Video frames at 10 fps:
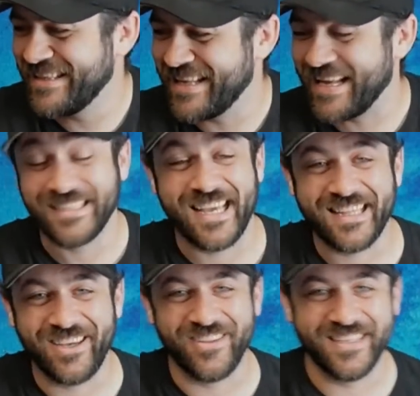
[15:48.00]
Not
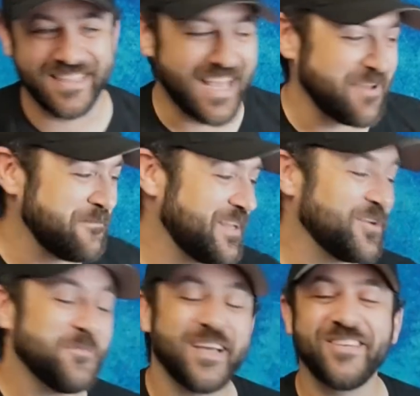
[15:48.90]
exactly on this live
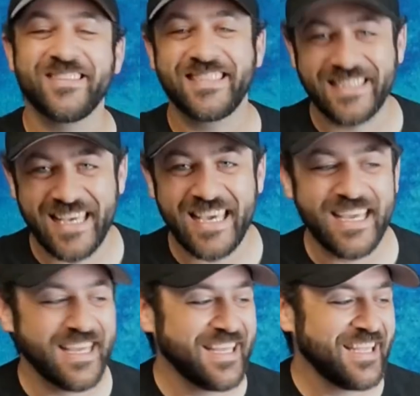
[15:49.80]
video, but you'll
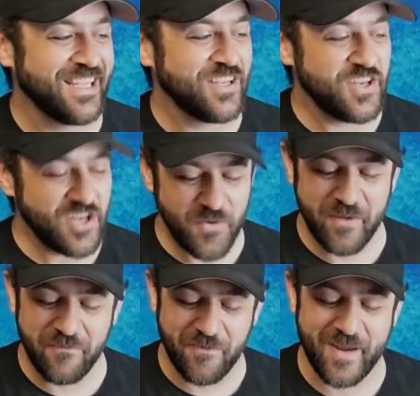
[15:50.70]
see new
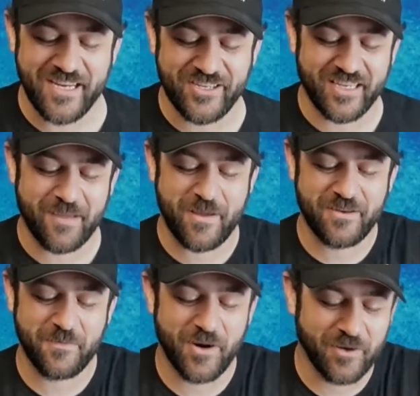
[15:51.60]
information come
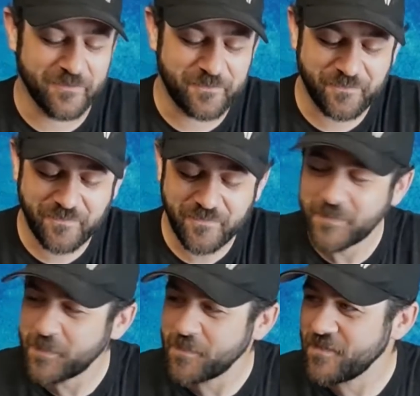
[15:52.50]
out tomorrow.
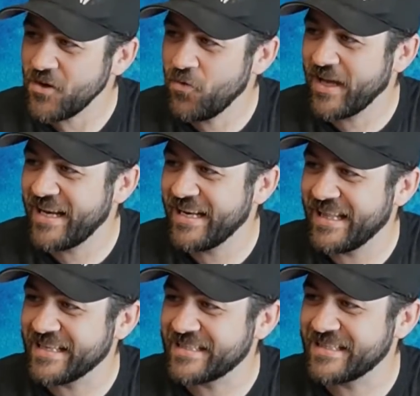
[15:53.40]
We'll get into
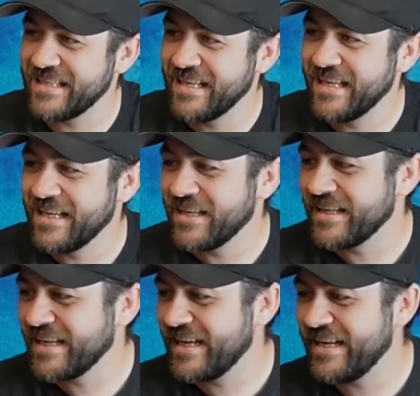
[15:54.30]
this
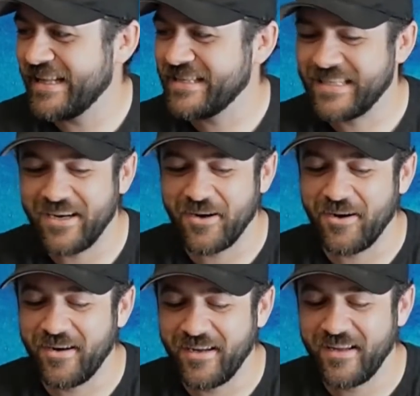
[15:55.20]

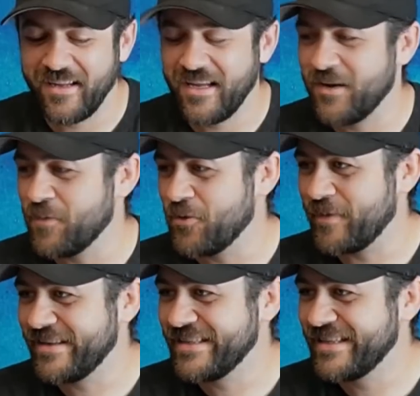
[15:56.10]
here in a
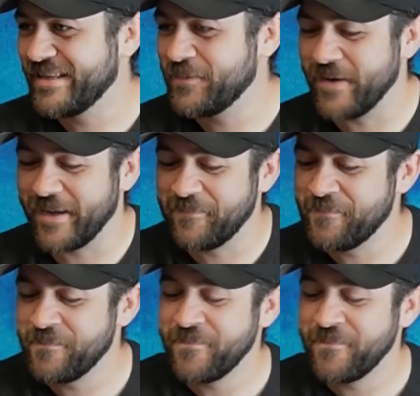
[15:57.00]
moment, but